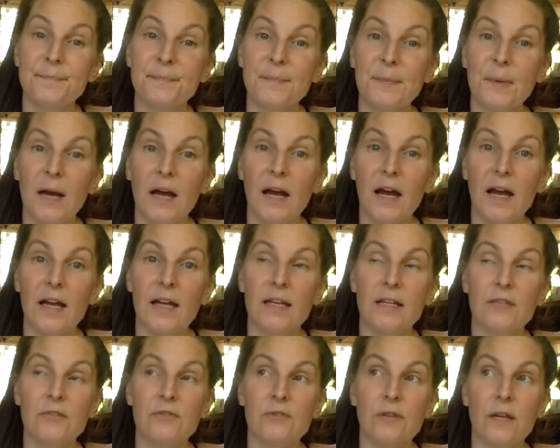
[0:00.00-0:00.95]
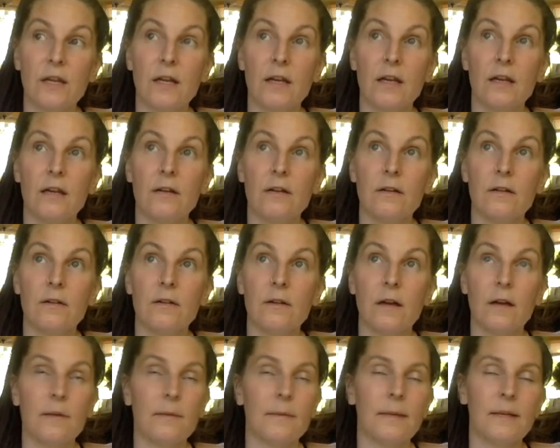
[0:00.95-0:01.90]
by Andrea
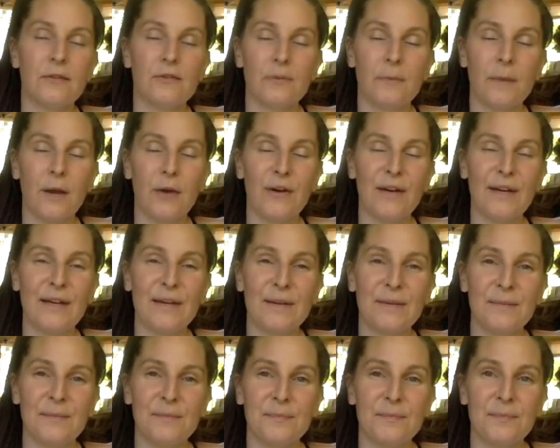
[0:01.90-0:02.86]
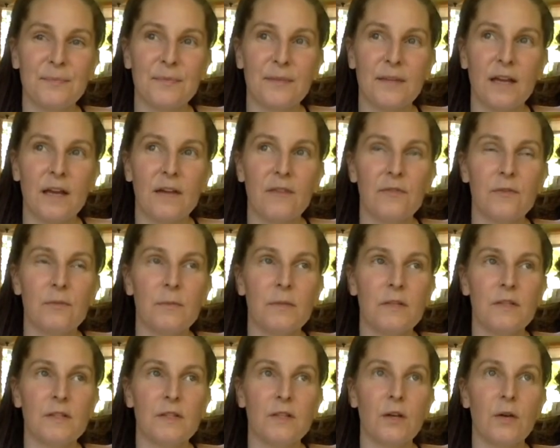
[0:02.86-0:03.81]
Mowry a few
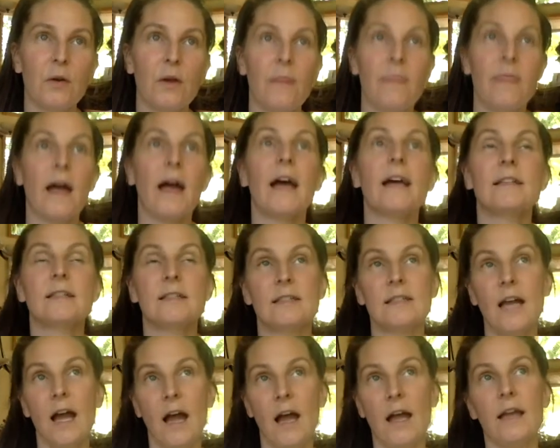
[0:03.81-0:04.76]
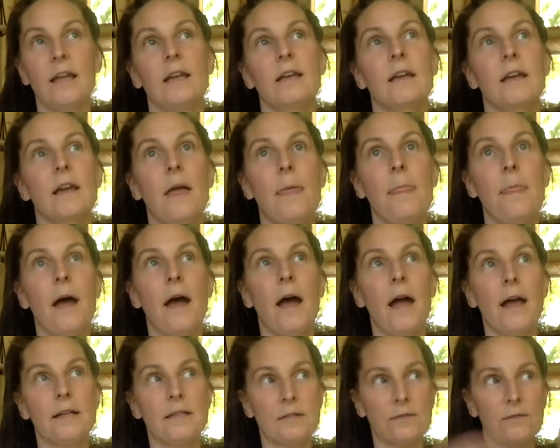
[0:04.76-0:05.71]
months ago, and that has a tie, and that
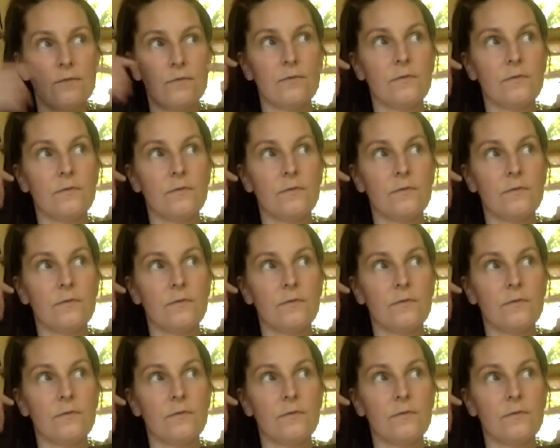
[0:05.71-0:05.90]
has a